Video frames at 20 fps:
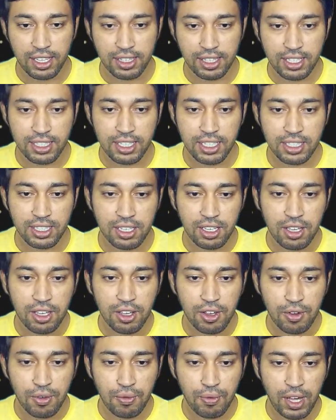This is
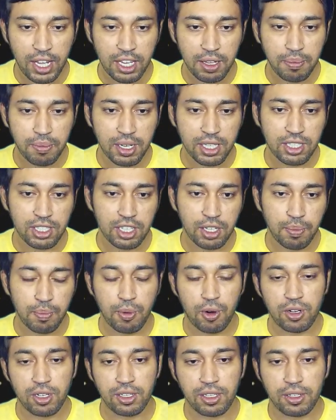very much
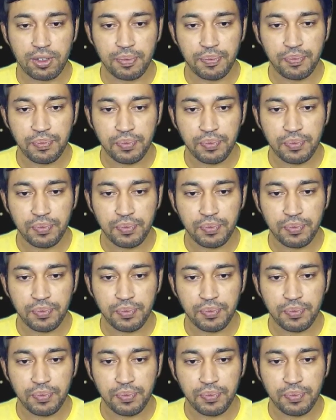important.